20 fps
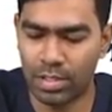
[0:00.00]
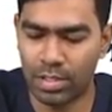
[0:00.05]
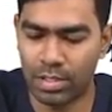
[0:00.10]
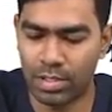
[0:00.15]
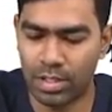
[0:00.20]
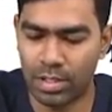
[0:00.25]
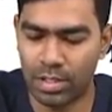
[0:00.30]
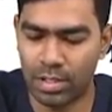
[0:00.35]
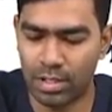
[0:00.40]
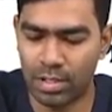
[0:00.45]
This
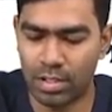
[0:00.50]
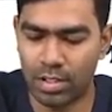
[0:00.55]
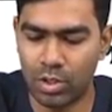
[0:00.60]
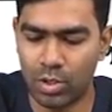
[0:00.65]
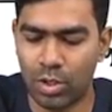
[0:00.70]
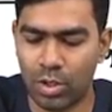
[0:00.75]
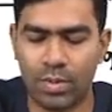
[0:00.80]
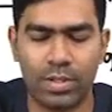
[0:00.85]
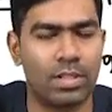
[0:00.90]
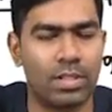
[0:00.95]
is a
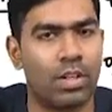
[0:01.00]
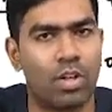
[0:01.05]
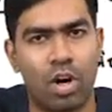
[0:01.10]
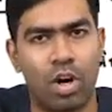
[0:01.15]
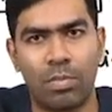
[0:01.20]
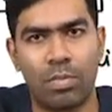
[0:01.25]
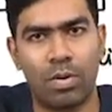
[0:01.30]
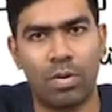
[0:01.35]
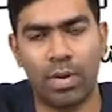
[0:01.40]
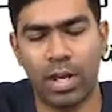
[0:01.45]
universal
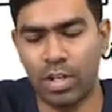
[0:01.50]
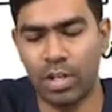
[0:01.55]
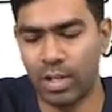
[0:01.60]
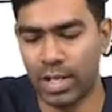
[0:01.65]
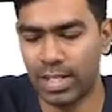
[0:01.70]
normal value.